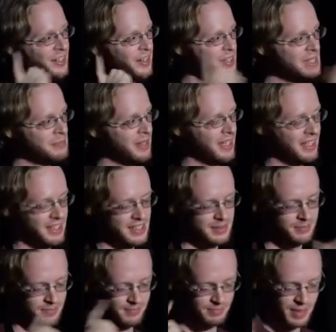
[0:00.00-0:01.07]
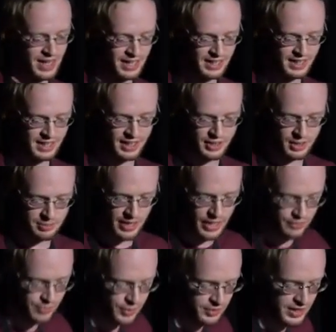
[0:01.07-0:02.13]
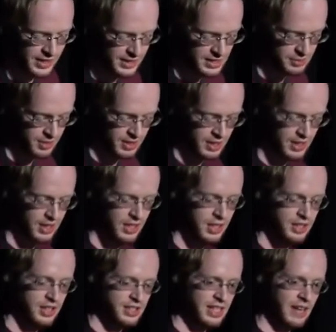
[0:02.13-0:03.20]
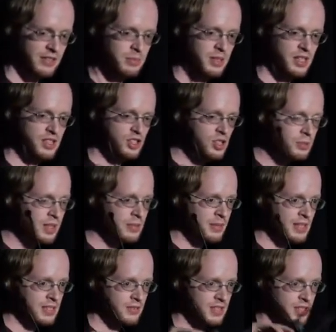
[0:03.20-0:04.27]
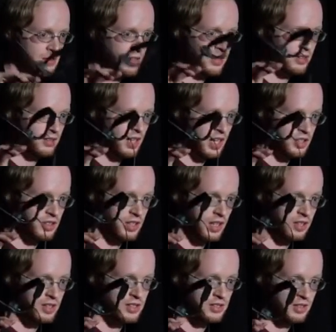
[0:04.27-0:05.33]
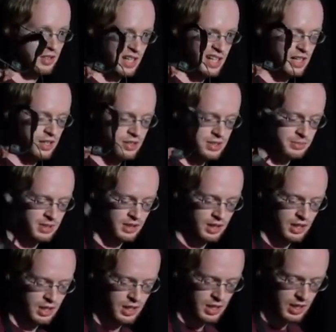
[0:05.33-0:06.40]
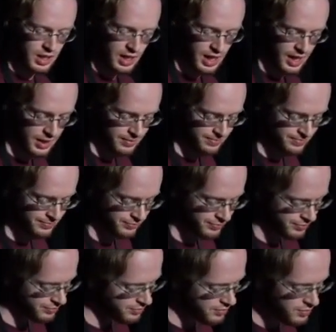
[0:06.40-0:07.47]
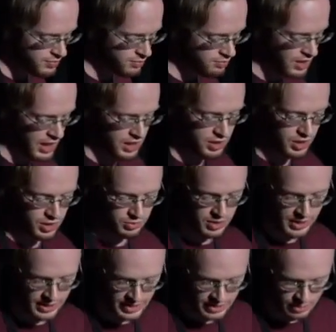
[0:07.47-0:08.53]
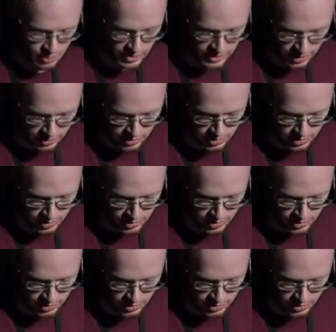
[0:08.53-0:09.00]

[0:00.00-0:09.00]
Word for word: go to this mailing list, buy a good microphone like this one, doesn't have to be super expensive. This is around $100, or 80 or something. Um, and you can really get some work done.